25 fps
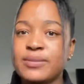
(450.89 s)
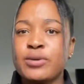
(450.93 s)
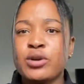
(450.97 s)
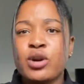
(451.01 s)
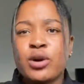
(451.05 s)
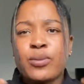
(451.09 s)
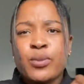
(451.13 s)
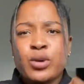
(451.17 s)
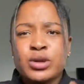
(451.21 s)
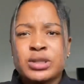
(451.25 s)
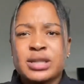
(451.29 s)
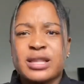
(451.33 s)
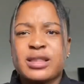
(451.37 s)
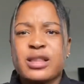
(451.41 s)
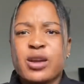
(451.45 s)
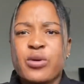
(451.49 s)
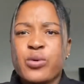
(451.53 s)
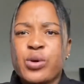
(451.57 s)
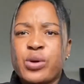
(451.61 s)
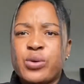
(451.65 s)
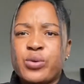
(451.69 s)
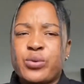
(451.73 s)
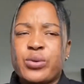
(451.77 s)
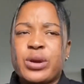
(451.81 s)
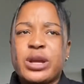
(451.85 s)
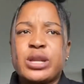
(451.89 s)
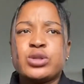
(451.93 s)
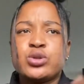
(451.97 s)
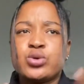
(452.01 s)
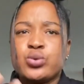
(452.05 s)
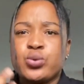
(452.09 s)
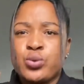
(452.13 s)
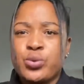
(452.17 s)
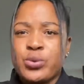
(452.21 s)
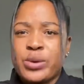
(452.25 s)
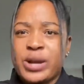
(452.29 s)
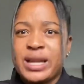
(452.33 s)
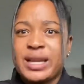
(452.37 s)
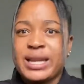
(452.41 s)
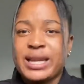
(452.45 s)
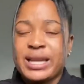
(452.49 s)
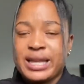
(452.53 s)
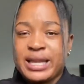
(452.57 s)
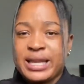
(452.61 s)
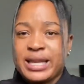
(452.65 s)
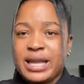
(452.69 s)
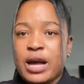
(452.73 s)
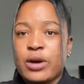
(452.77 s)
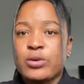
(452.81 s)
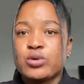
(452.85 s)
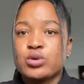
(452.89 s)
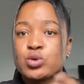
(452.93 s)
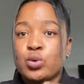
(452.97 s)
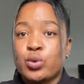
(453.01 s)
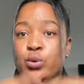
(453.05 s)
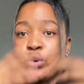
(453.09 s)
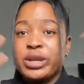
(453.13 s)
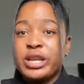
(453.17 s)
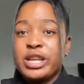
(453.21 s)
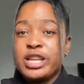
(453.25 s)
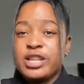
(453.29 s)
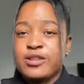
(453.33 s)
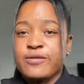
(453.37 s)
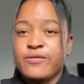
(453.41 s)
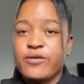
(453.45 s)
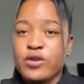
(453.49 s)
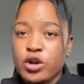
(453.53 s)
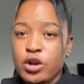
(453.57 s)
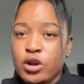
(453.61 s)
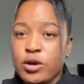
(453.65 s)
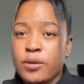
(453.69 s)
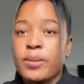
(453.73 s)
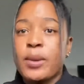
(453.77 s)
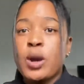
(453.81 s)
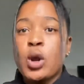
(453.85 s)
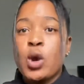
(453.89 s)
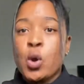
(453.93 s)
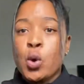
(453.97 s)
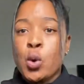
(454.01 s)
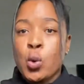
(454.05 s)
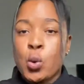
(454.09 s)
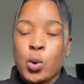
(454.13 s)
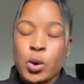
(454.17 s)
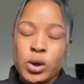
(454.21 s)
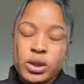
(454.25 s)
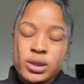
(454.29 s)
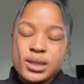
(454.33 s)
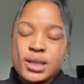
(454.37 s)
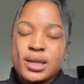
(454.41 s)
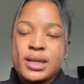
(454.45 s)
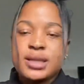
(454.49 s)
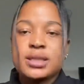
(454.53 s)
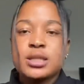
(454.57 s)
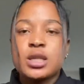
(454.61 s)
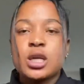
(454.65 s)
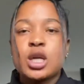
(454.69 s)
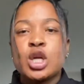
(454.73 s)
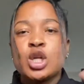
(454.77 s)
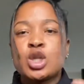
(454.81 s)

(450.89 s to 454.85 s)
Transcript: because most of the time when we rent in towns already developed quarters.